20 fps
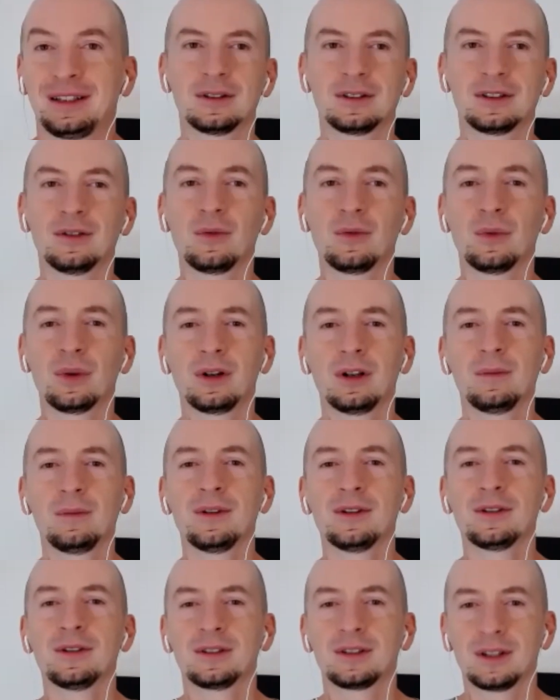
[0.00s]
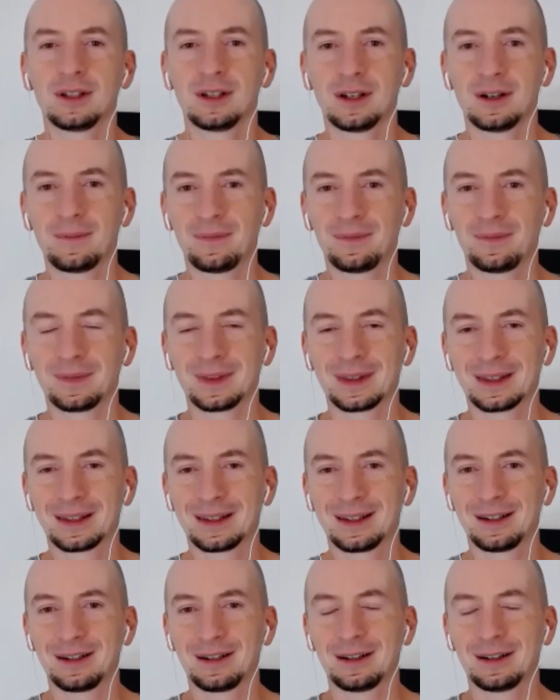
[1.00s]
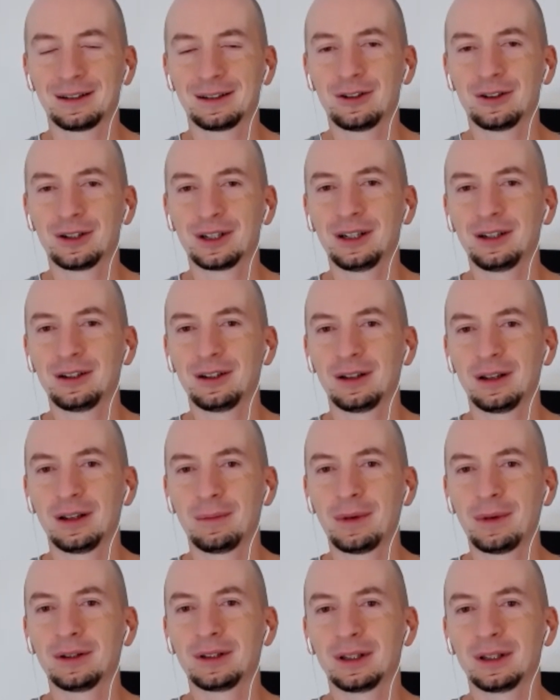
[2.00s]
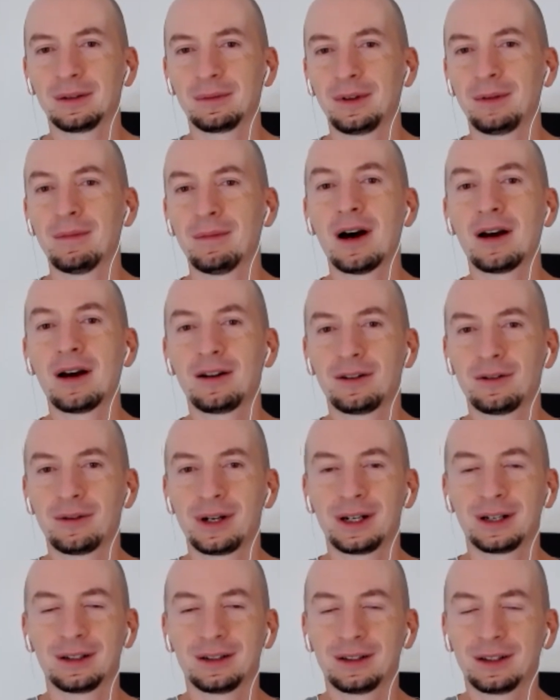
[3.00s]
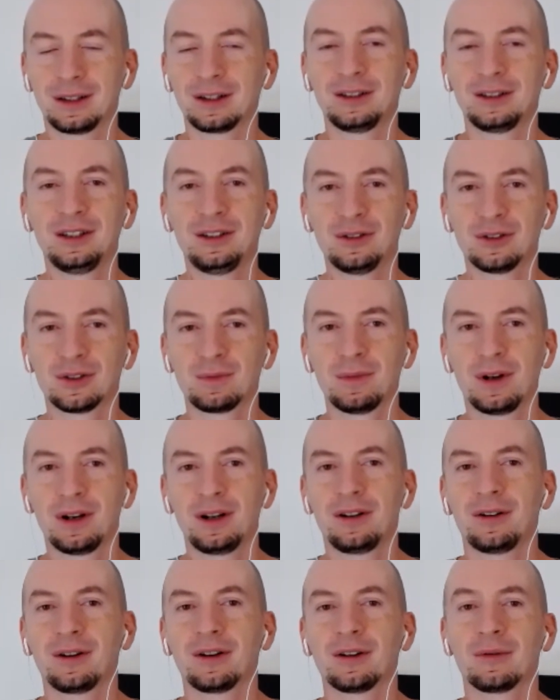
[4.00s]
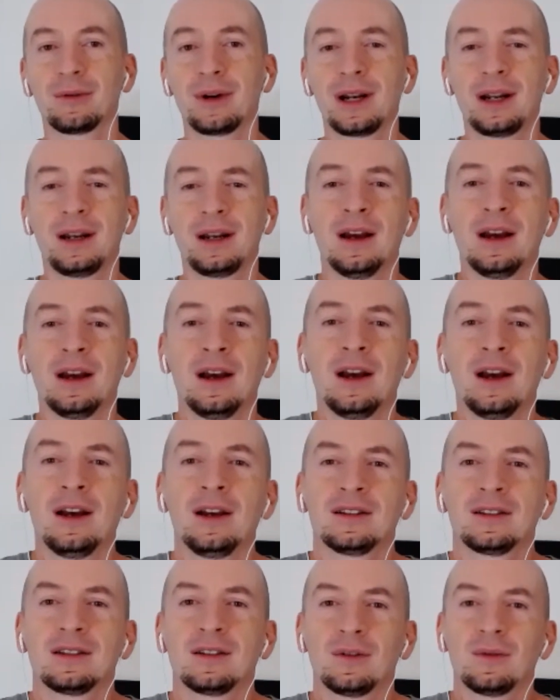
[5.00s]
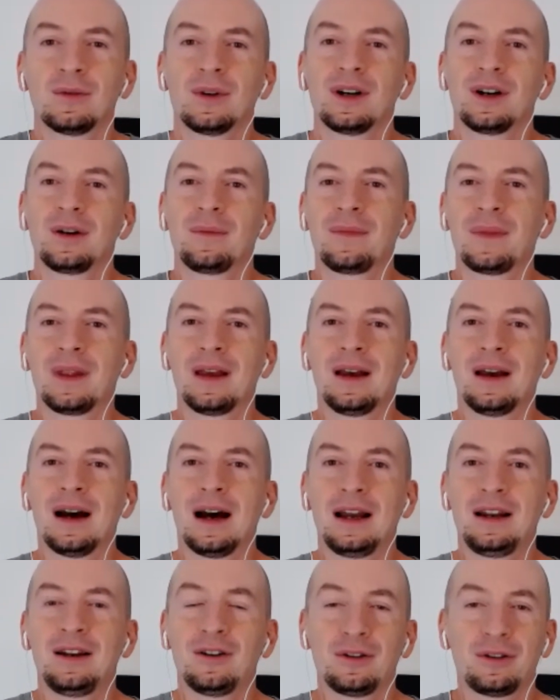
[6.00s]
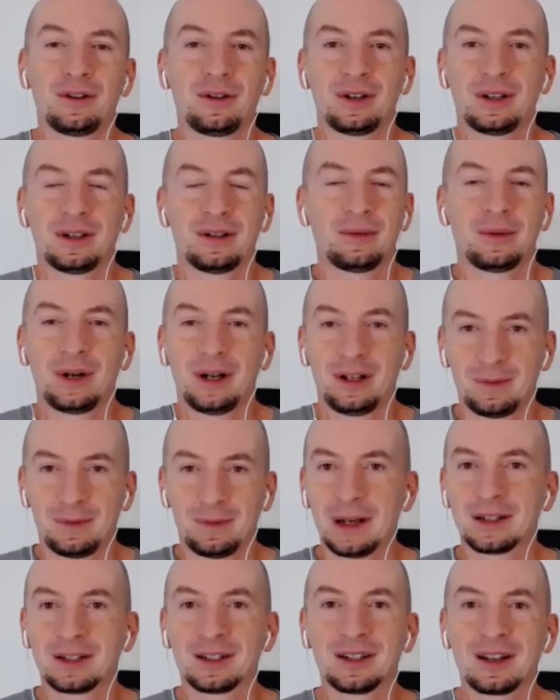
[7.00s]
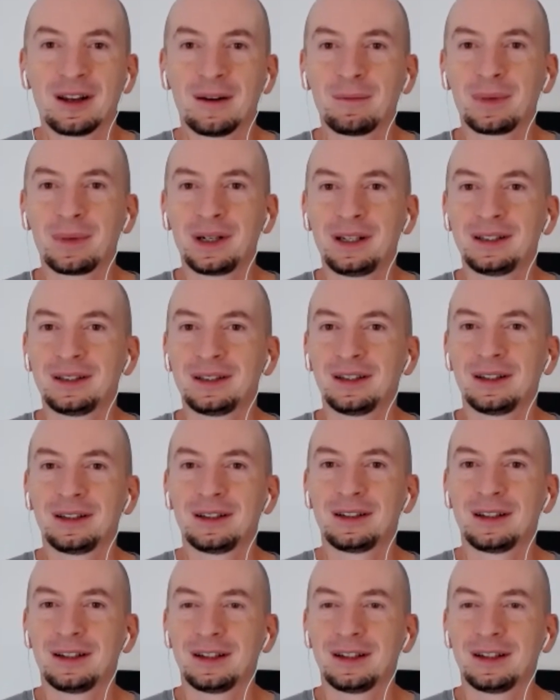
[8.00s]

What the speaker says: So we're almost talking about the monitoring and the continuous monitoring already. So I know there are inspection companies, and